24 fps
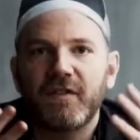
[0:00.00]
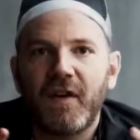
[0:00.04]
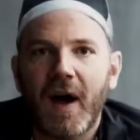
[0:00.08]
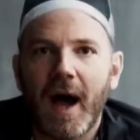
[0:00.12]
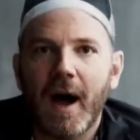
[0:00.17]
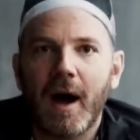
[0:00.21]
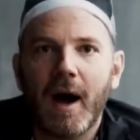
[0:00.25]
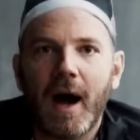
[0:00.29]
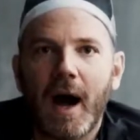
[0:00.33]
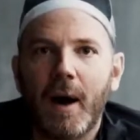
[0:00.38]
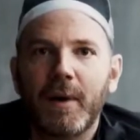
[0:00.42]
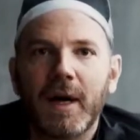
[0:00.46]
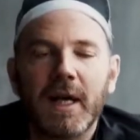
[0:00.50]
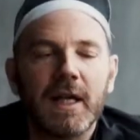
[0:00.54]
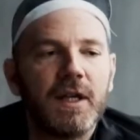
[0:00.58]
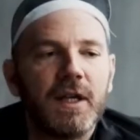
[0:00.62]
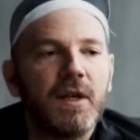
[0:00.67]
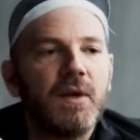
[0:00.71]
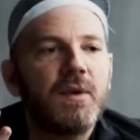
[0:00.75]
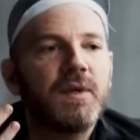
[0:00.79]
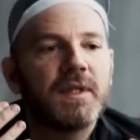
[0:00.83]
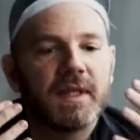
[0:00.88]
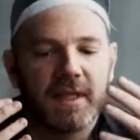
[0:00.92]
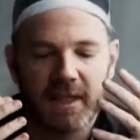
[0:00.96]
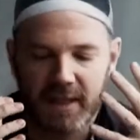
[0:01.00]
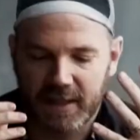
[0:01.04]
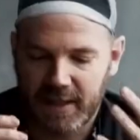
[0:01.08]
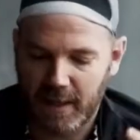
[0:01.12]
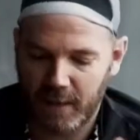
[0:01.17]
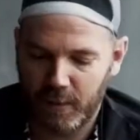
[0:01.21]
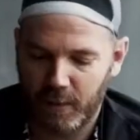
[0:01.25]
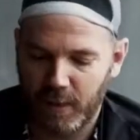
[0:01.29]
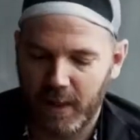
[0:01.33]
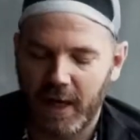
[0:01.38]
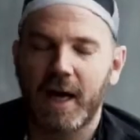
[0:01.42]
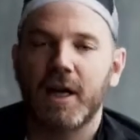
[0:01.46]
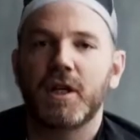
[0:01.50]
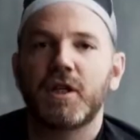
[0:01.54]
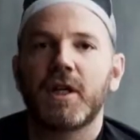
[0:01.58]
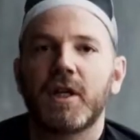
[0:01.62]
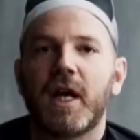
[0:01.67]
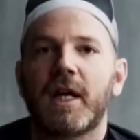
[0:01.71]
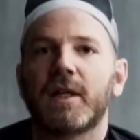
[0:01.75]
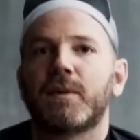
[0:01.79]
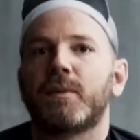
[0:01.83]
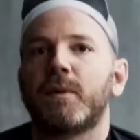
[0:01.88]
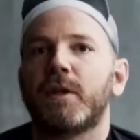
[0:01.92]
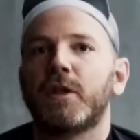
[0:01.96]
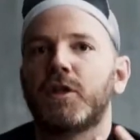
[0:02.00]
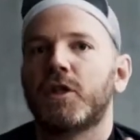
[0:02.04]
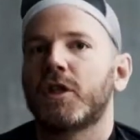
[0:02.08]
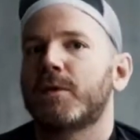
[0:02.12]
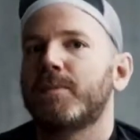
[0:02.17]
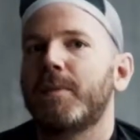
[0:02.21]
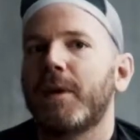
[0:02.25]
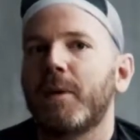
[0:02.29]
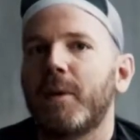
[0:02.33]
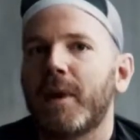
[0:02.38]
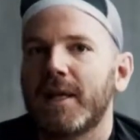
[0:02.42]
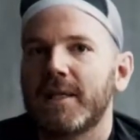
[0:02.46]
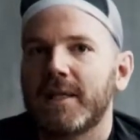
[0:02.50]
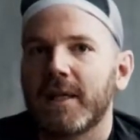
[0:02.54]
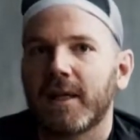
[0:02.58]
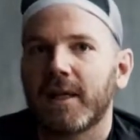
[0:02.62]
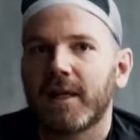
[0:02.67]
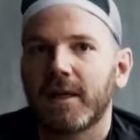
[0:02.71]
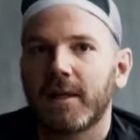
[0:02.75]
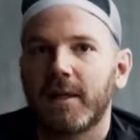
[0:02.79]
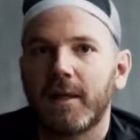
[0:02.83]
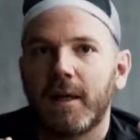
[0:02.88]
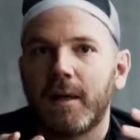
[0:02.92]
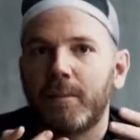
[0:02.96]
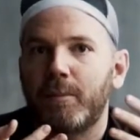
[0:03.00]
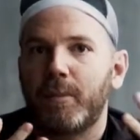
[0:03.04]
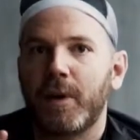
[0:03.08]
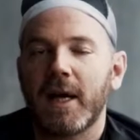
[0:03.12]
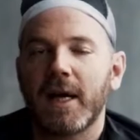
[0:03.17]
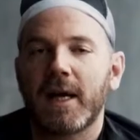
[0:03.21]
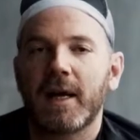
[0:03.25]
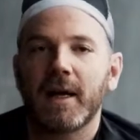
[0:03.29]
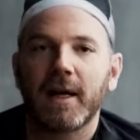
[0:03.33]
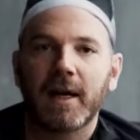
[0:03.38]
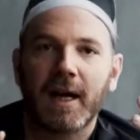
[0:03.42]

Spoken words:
how would I use this? What kind of shots? Would it just be when I take a break at a